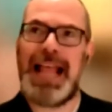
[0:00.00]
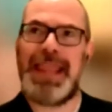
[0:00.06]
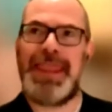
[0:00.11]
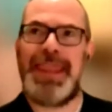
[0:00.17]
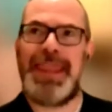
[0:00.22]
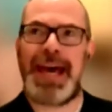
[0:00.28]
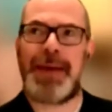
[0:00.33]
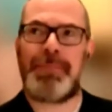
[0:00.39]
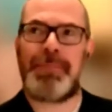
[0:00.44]

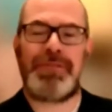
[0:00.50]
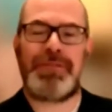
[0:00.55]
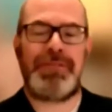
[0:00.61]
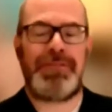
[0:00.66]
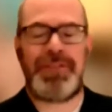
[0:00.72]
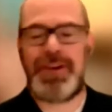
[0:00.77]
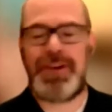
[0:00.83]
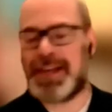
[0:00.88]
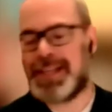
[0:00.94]
That
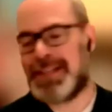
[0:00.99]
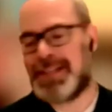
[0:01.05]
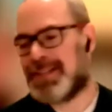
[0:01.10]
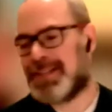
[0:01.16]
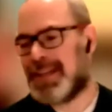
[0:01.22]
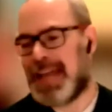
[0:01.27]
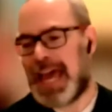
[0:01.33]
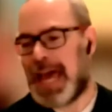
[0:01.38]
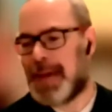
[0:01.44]
provides
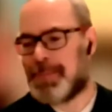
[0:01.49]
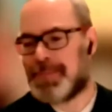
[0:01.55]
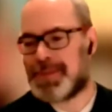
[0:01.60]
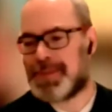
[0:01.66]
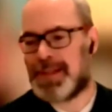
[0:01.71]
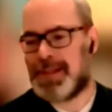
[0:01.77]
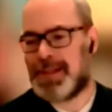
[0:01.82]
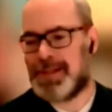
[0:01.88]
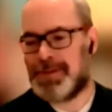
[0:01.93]
an
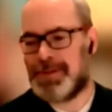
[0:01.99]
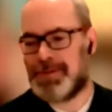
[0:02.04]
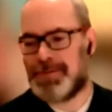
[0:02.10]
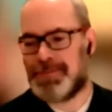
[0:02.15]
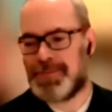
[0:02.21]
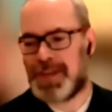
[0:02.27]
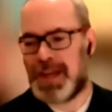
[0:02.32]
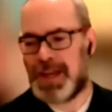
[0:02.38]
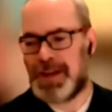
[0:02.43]
absolute
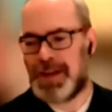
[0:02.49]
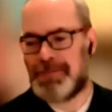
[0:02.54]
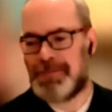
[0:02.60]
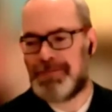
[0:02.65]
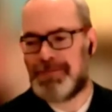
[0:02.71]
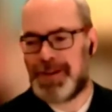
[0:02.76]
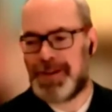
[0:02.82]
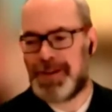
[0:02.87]
kind of